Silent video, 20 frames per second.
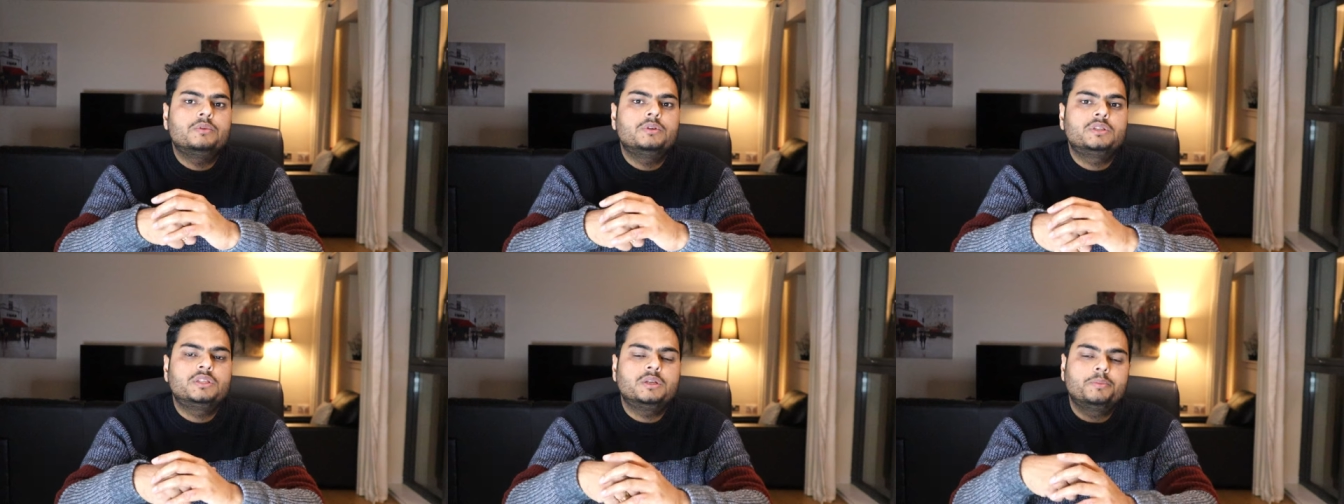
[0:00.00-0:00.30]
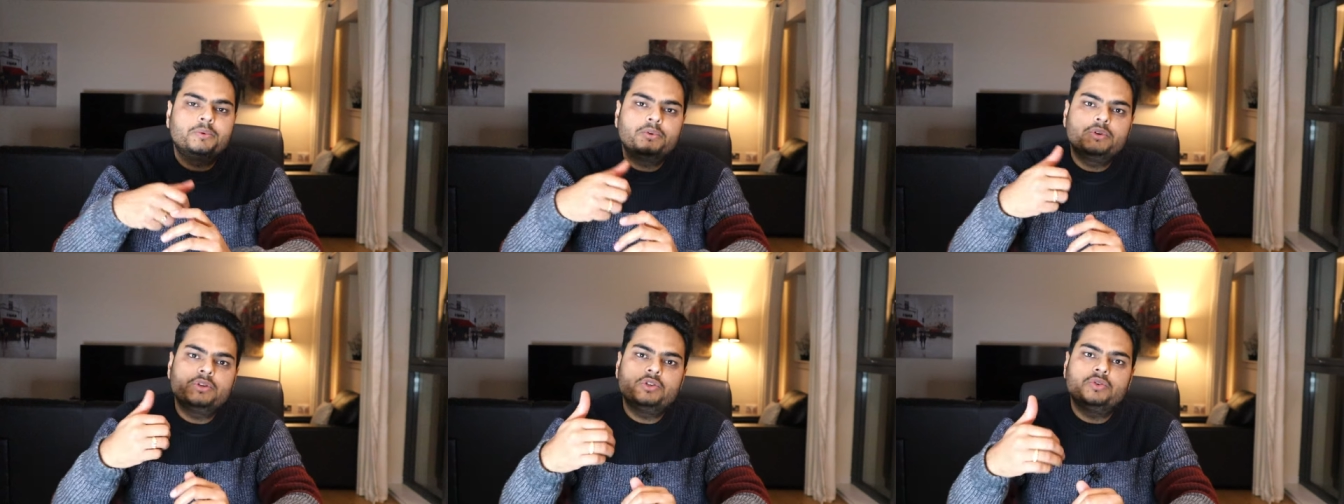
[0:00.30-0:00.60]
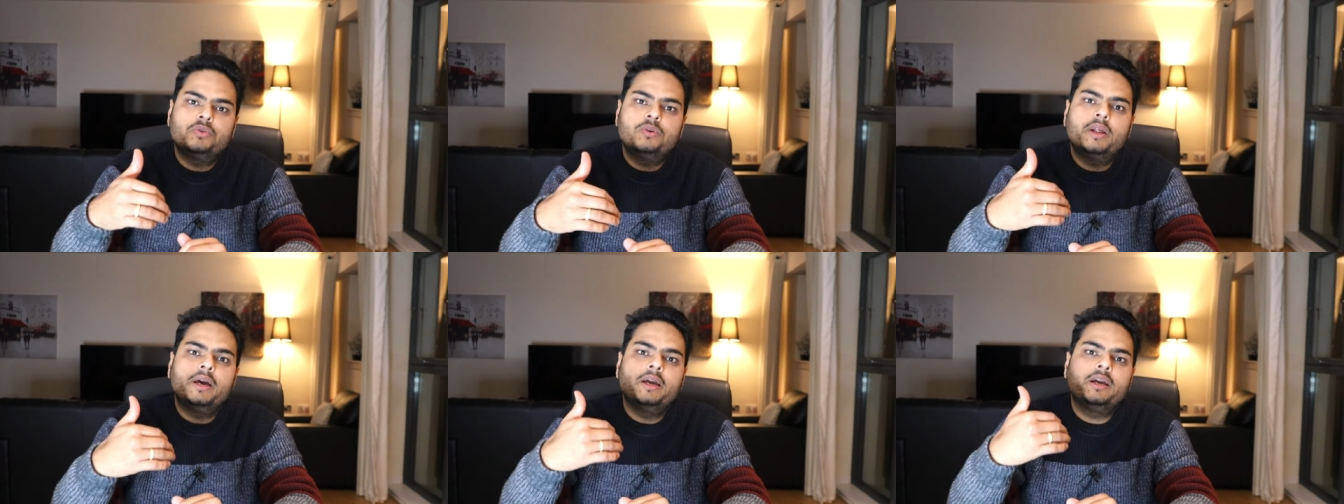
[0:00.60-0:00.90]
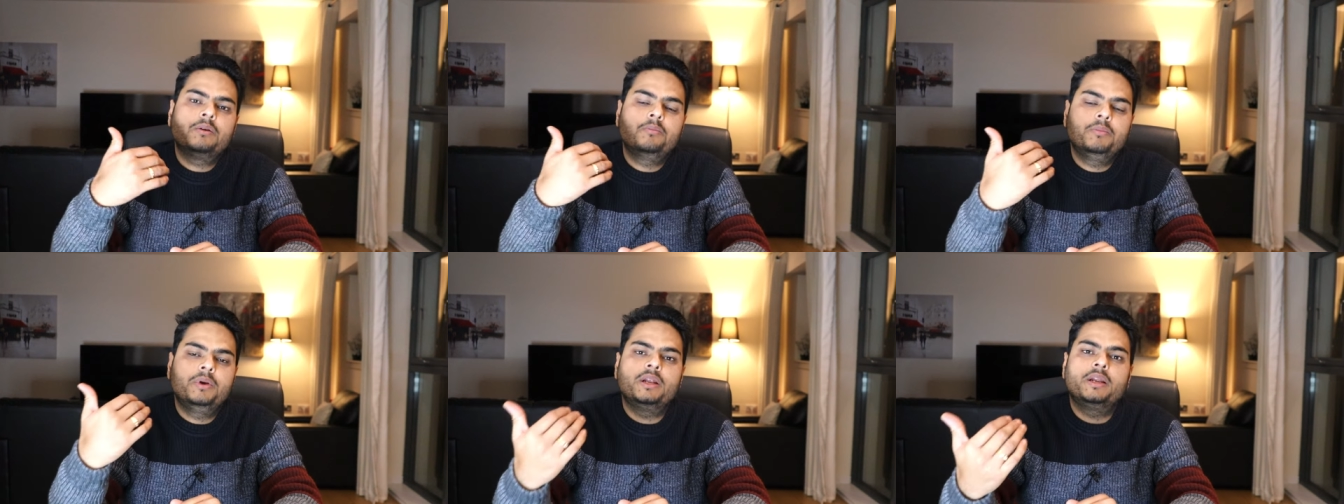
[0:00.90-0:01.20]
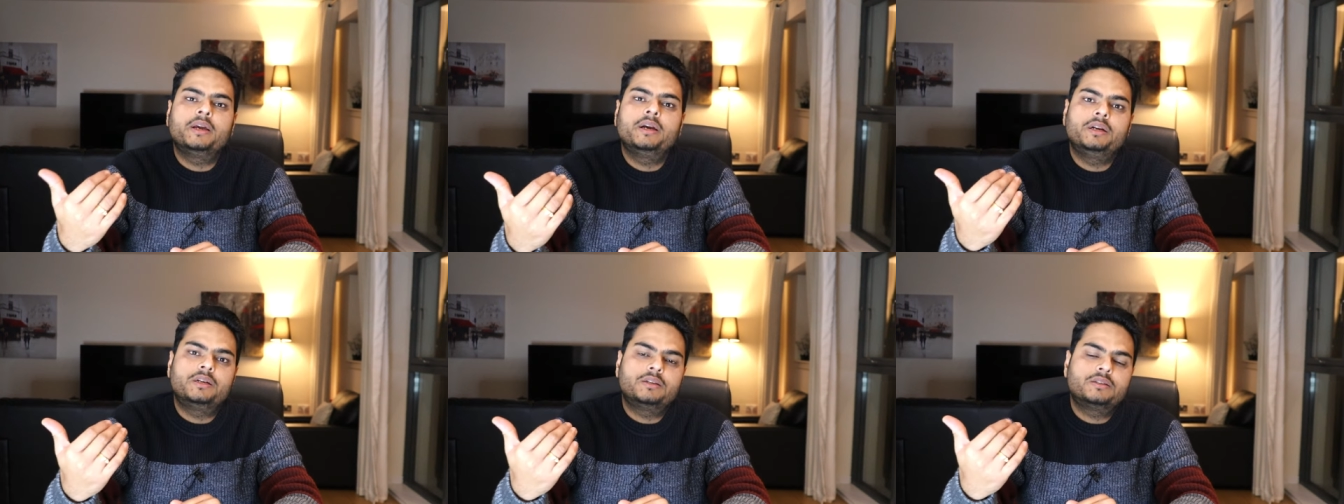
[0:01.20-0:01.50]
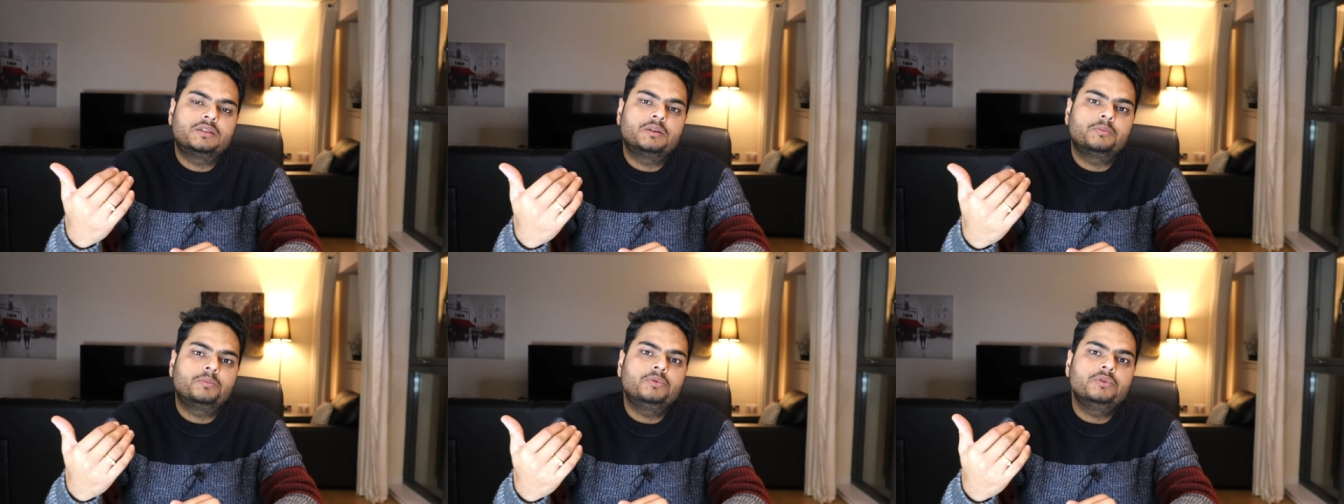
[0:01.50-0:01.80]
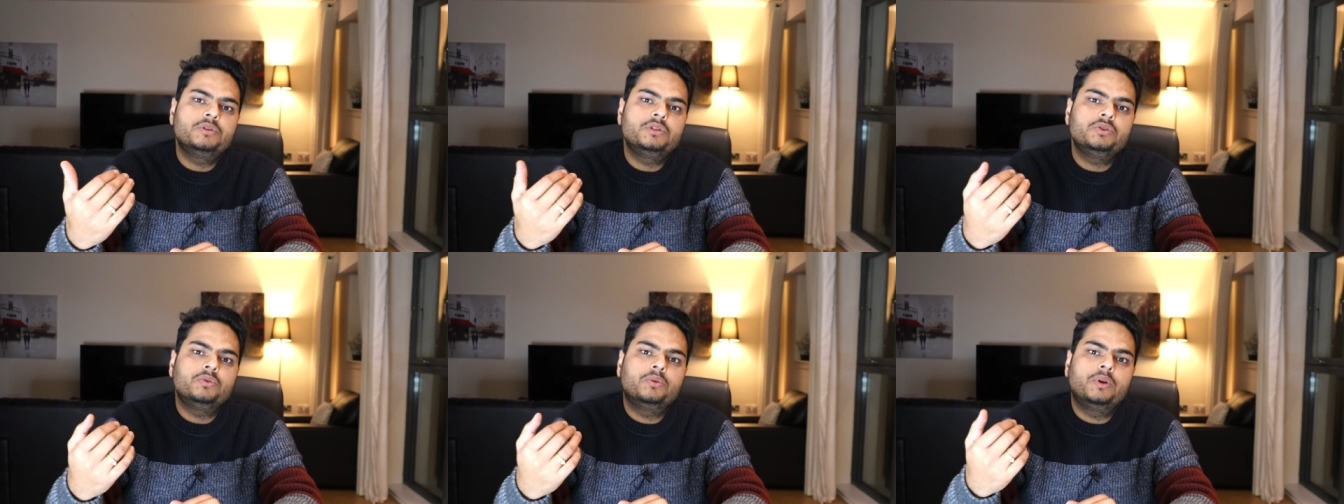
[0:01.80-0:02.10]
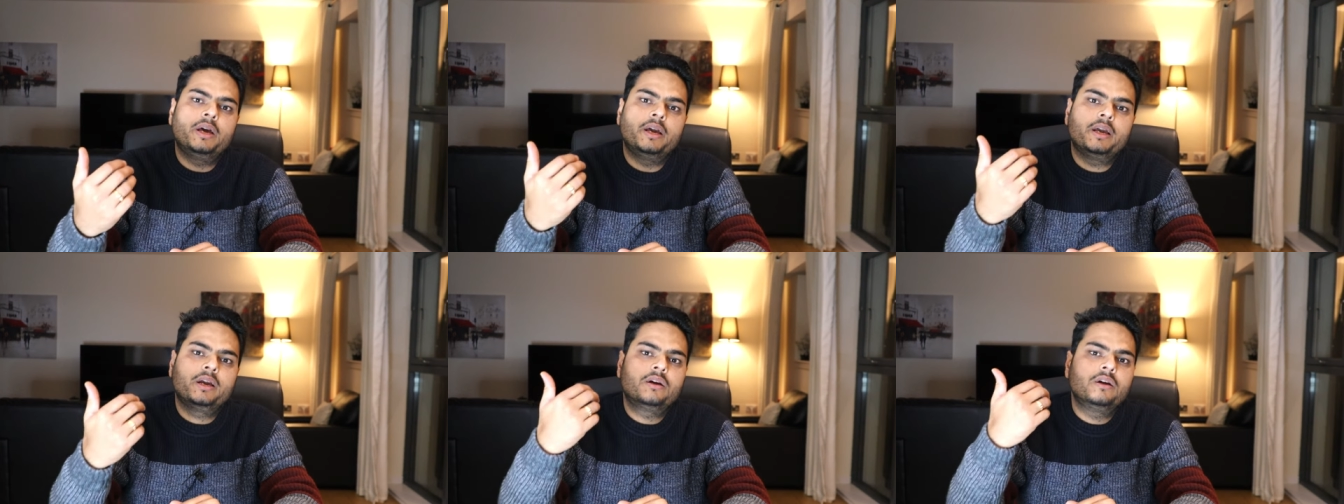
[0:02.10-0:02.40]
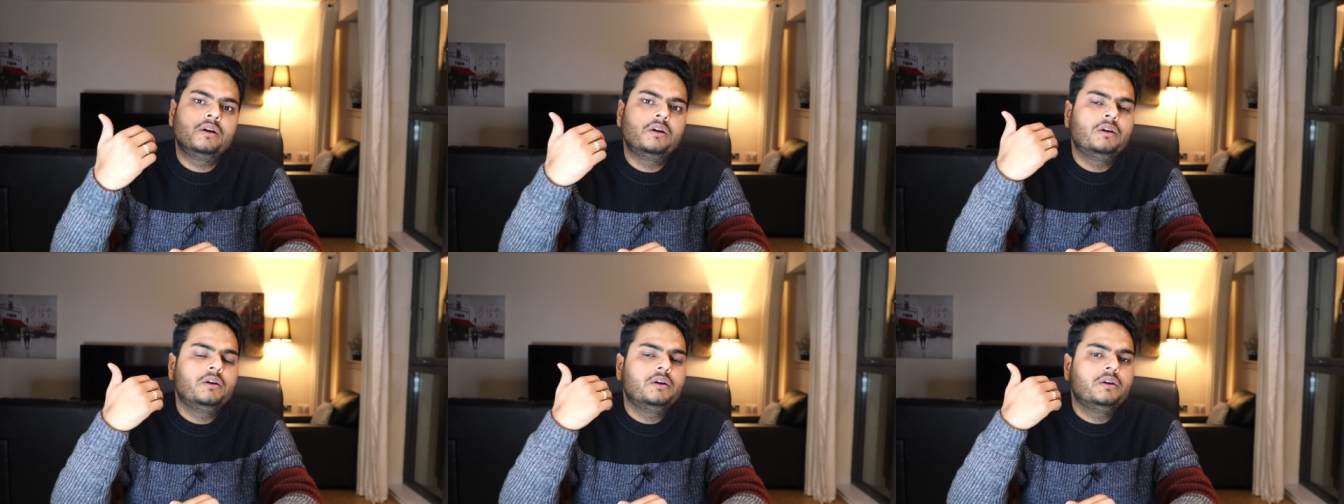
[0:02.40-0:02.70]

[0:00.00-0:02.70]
Suppose you like Bill Gates, suppose you like